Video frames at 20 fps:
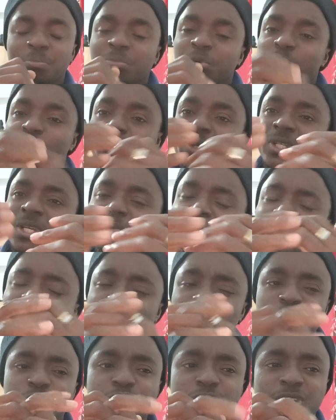But when they
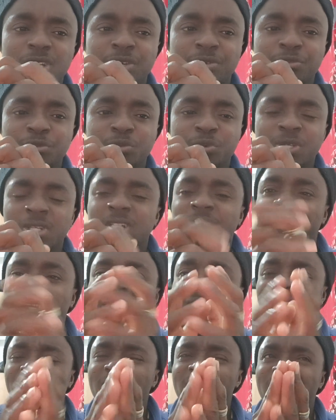meet Joseph, when they
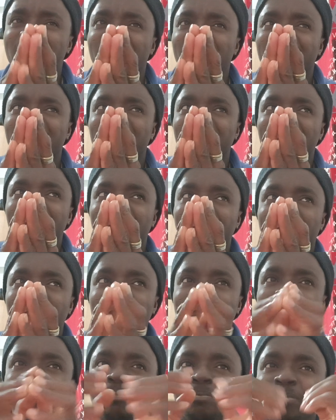realize that
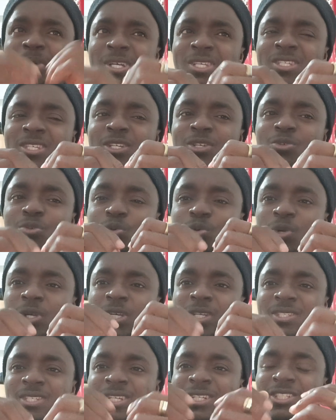the person who
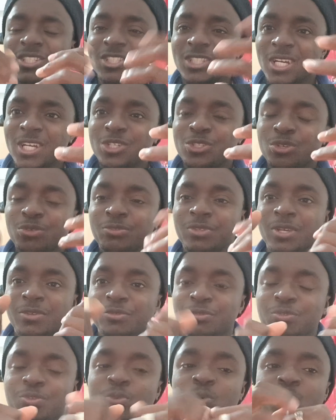is in charge of the
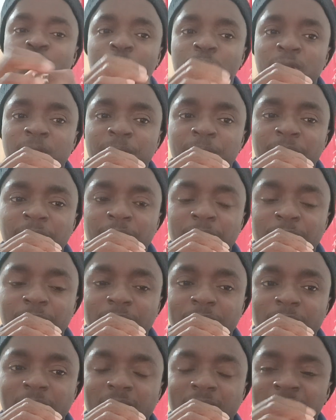food
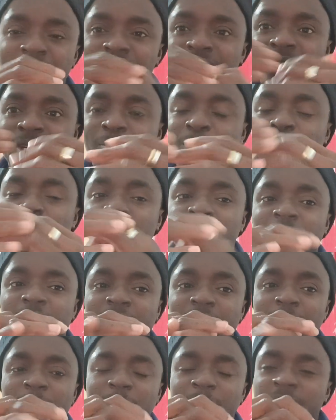is their
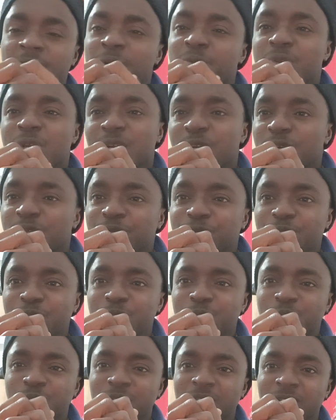brother, they were
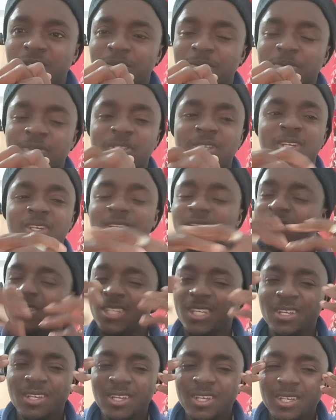confused.
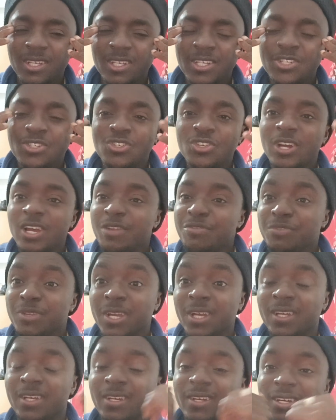It drives
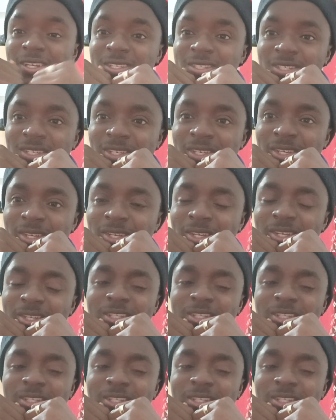them crazy.